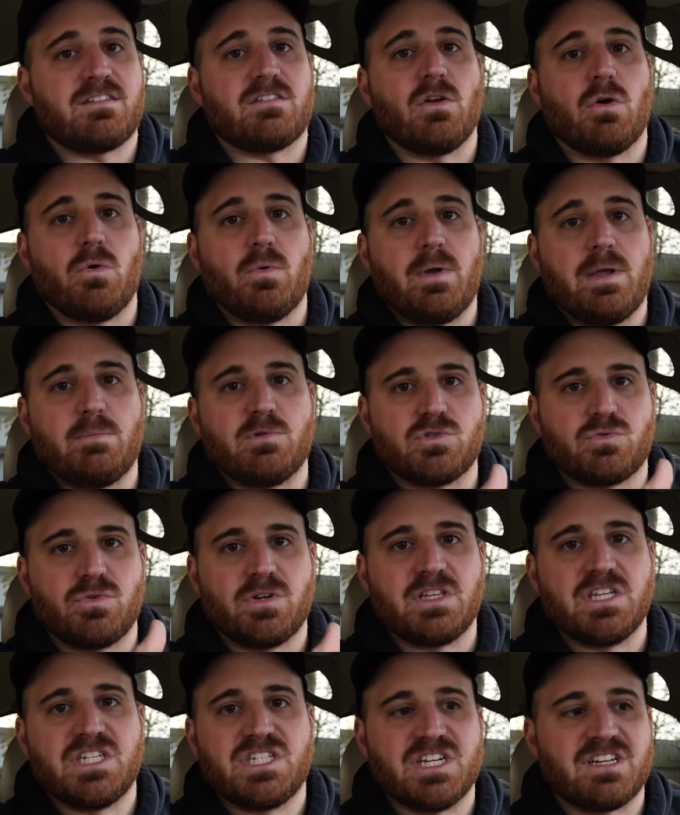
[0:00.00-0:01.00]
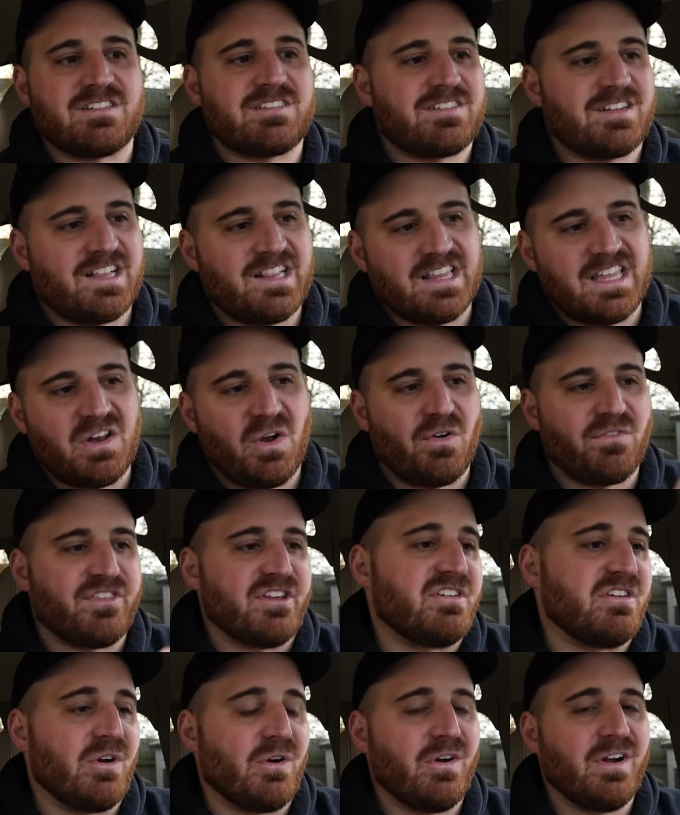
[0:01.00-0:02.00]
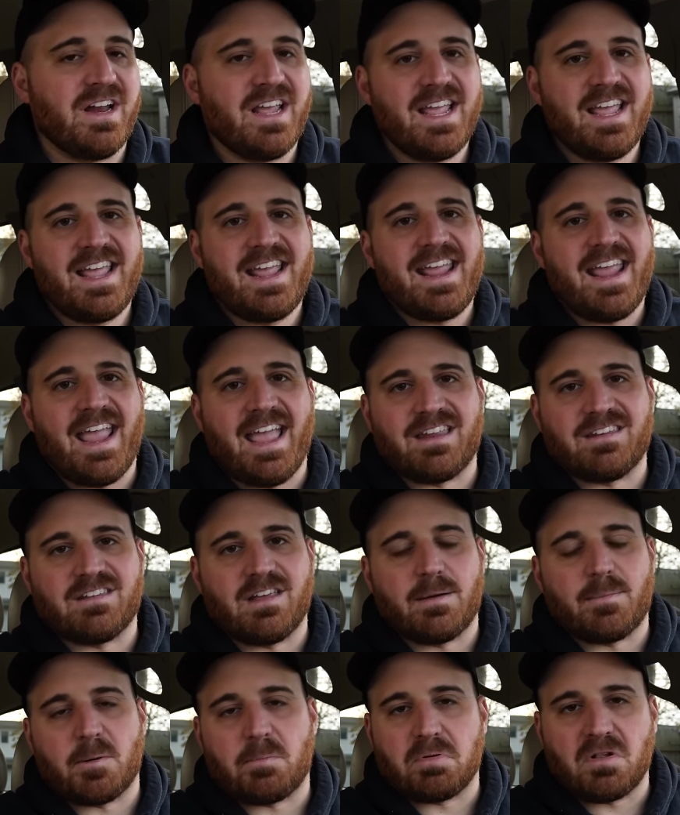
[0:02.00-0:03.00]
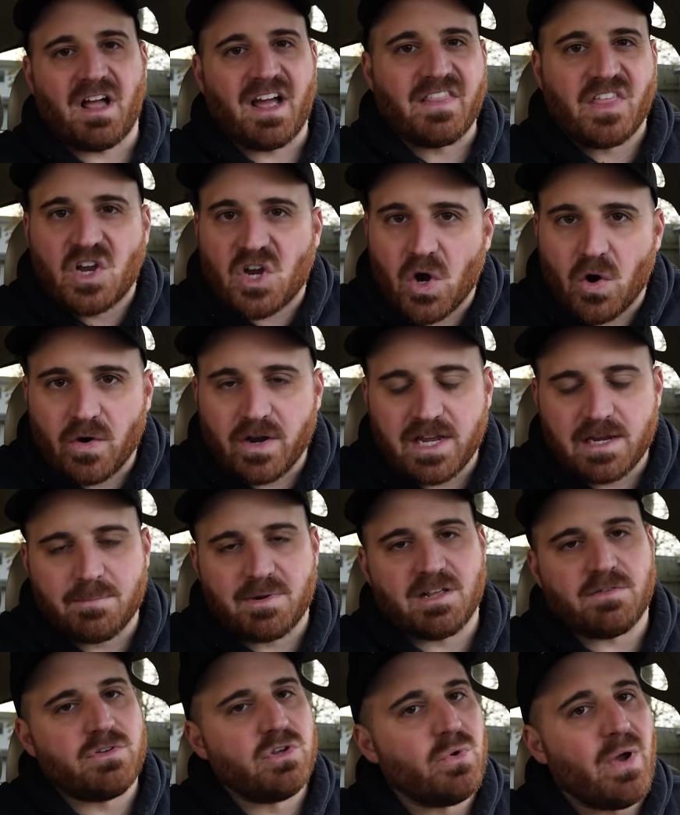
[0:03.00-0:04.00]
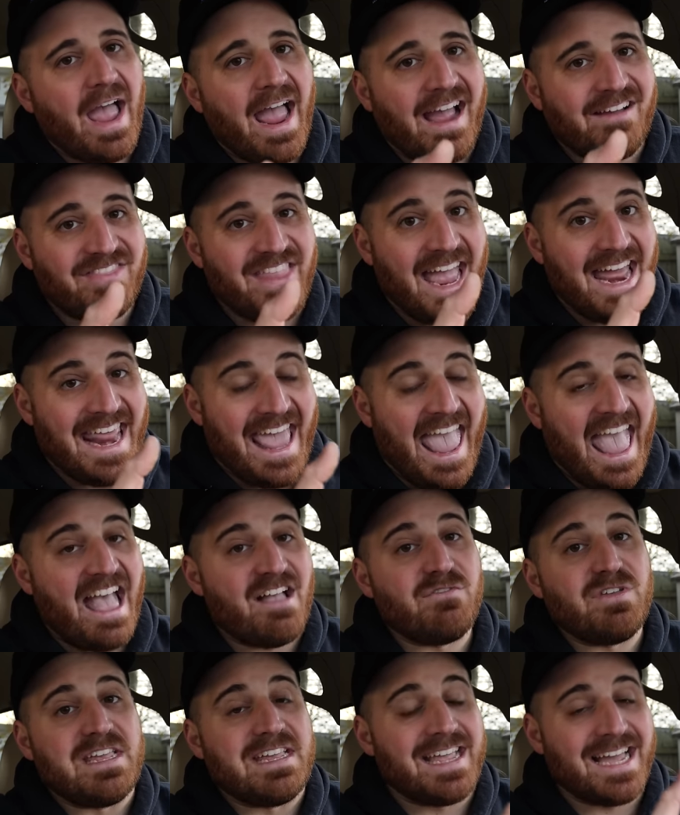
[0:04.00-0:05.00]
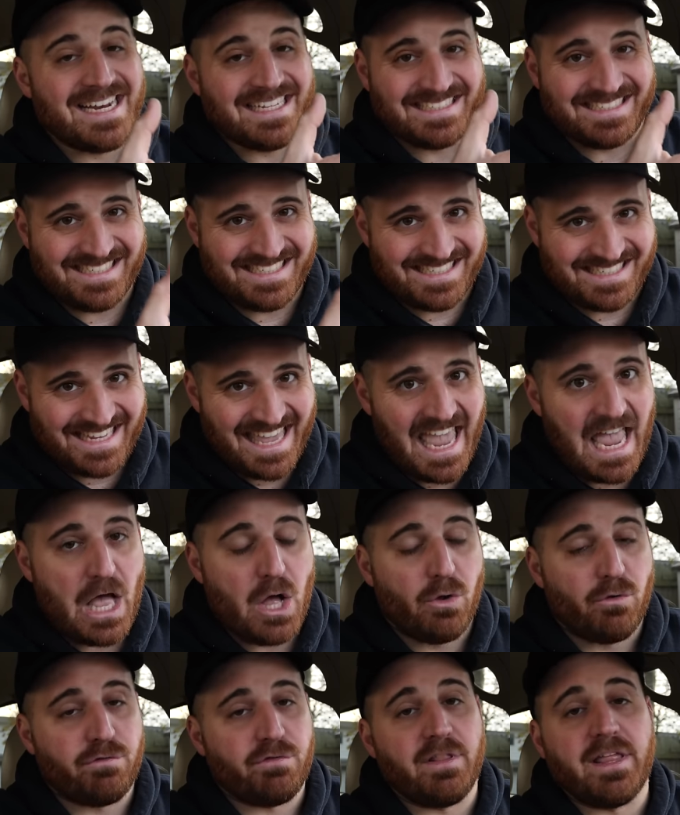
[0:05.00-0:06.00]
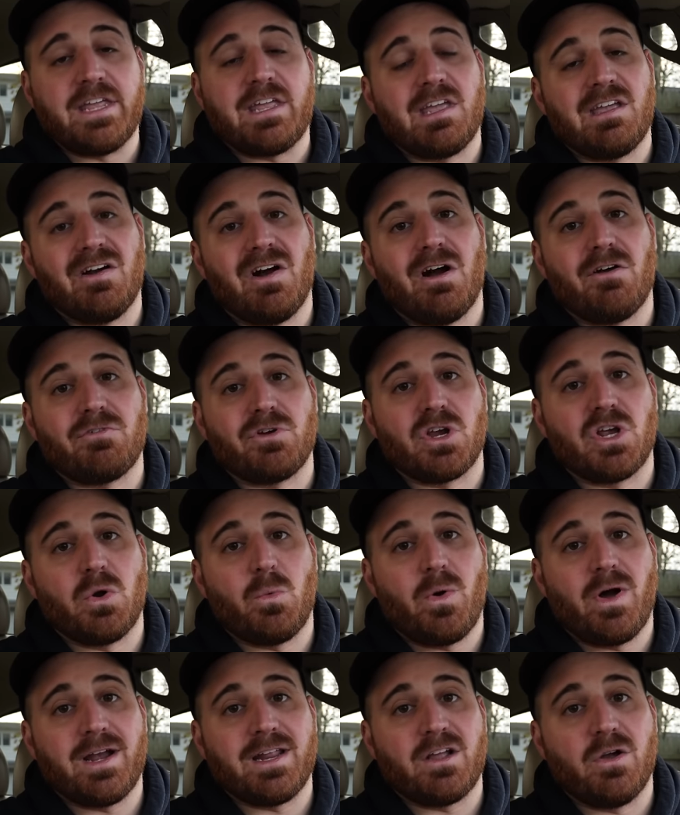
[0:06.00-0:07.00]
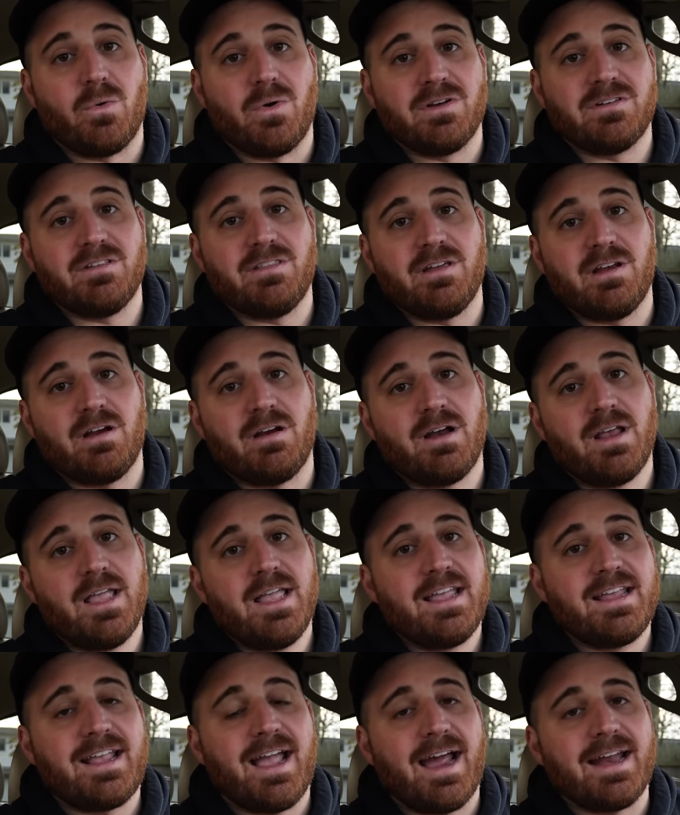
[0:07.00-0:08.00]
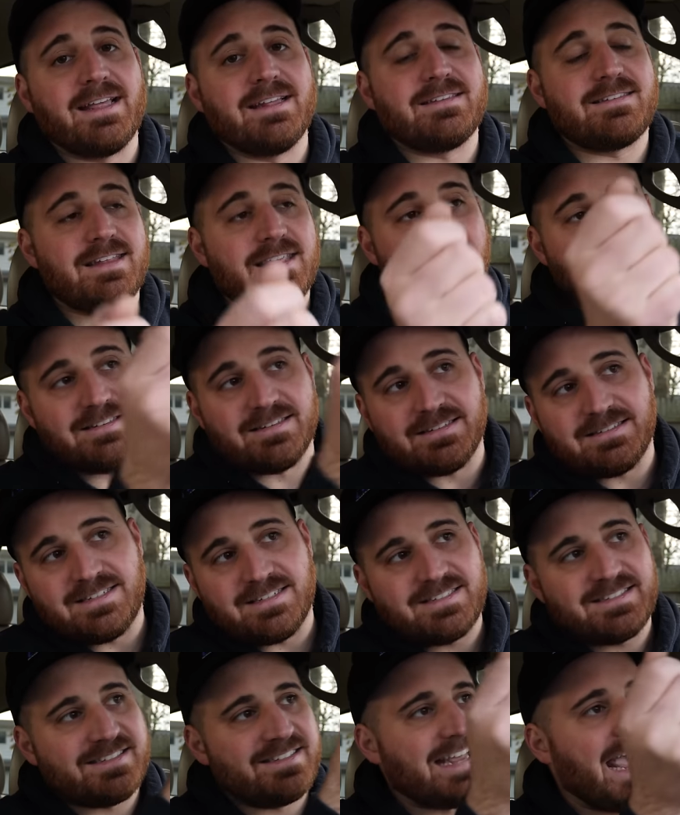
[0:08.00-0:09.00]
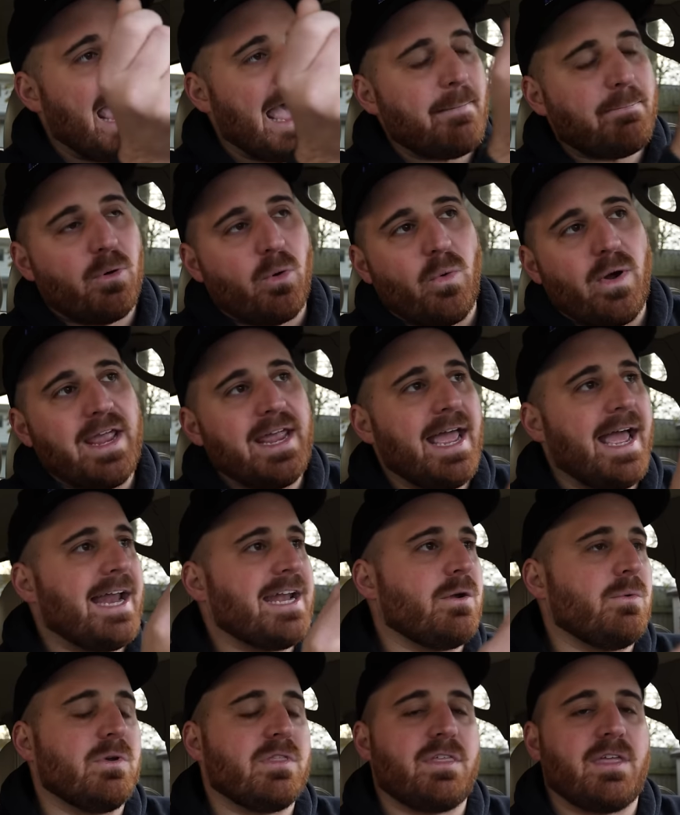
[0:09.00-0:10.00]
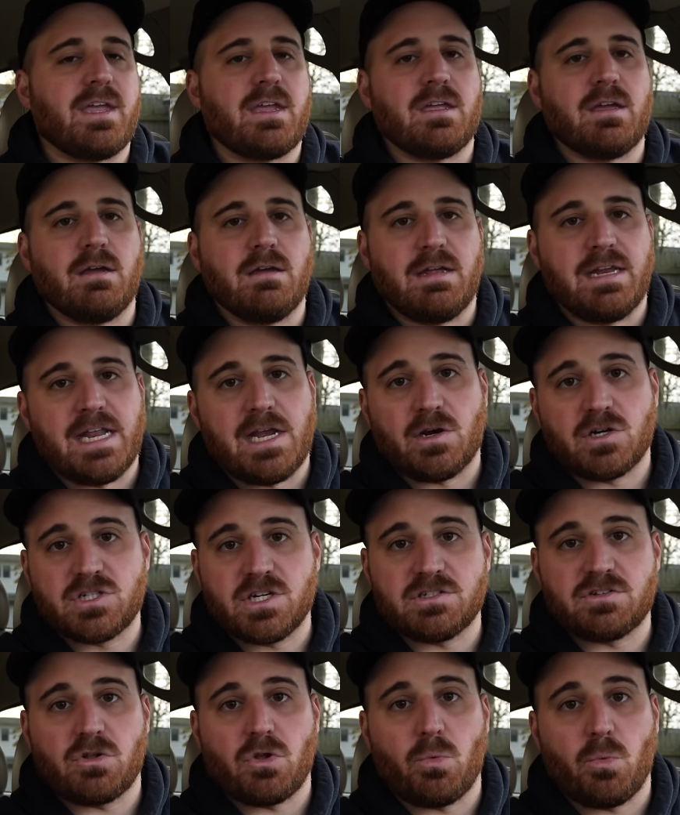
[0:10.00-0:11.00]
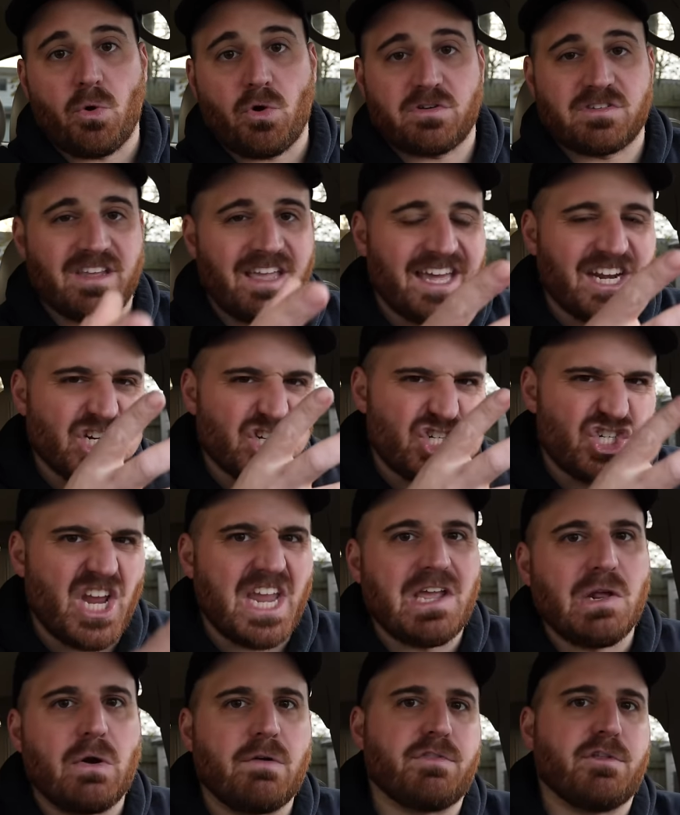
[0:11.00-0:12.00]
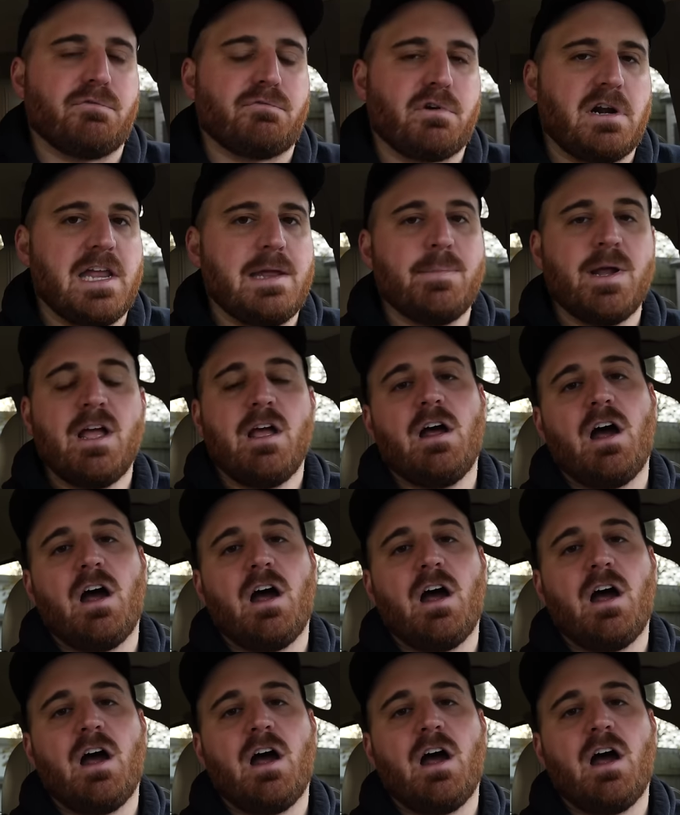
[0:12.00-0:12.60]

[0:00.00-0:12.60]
So it was really just clean off the dirt and apply the coating. But if you have that heavy kind of scale flaking off, you're going to want to go under there, kind of just tap away at it with like an air chisel will work to kind of shake it off the frame.